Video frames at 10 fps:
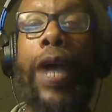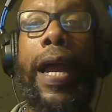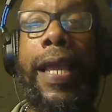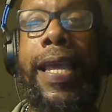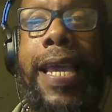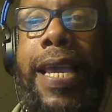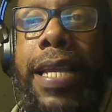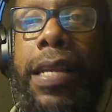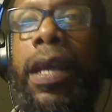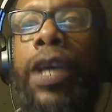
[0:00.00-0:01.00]
You got to
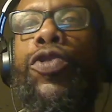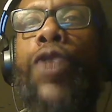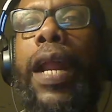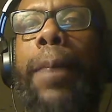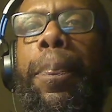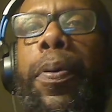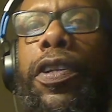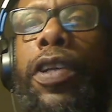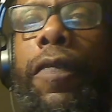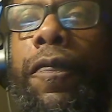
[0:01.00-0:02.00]
eat. You got to
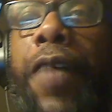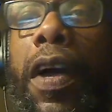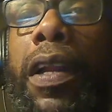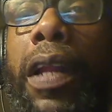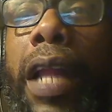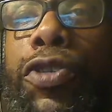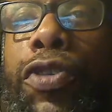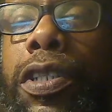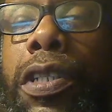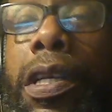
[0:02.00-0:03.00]
put fucking
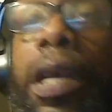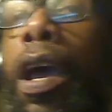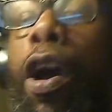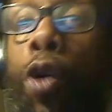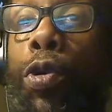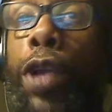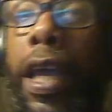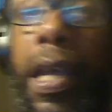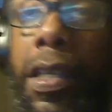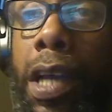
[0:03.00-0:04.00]
electricity. Oh, the
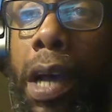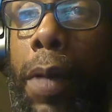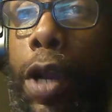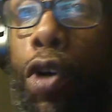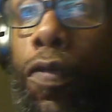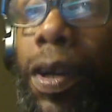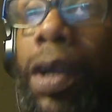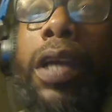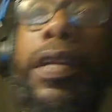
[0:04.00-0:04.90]
kids are coming over.